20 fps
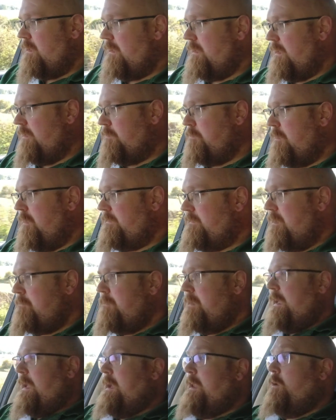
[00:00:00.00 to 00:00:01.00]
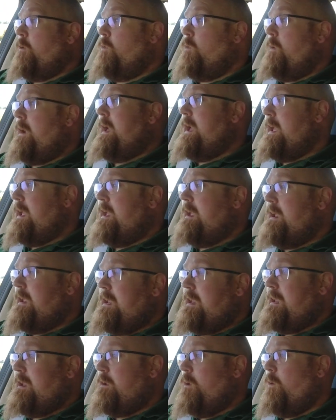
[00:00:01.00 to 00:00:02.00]
Let's press him, and
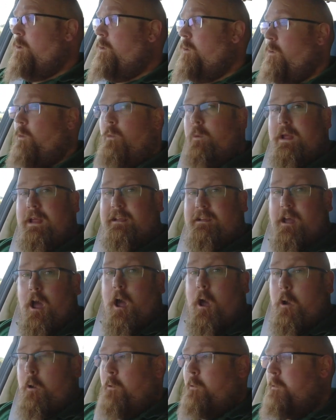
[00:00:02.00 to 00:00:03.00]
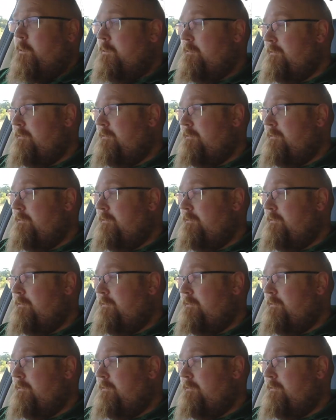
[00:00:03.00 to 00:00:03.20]
away we go.